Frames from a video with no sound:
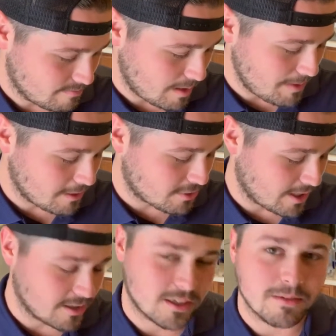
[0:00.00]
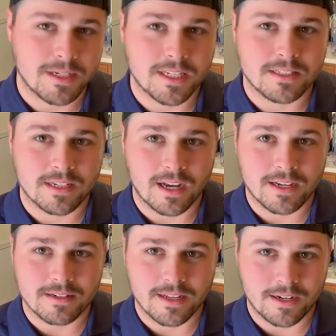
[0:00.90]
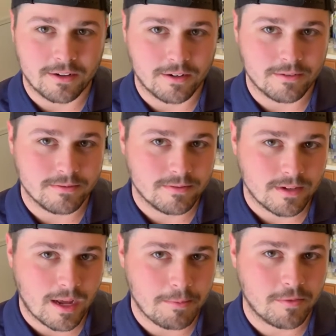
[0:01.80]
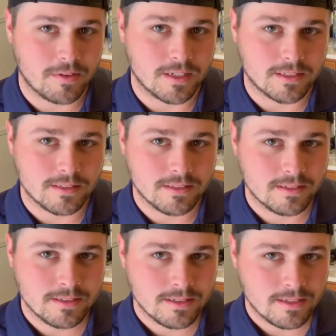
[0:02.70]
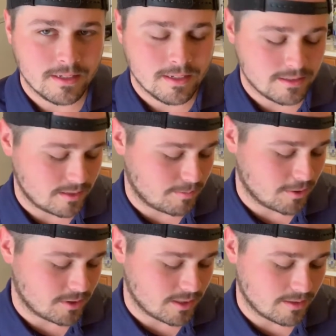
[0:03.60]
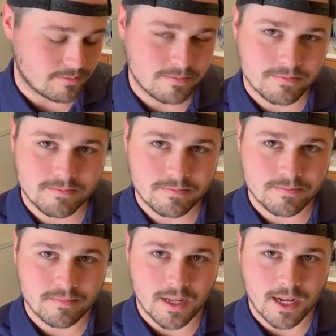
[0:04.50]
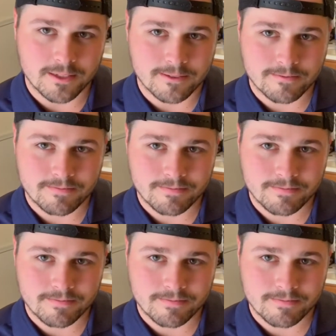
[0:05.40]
Maybe I'll try cooking them again tonight later on. I'm over this. This is bullshit. Guys,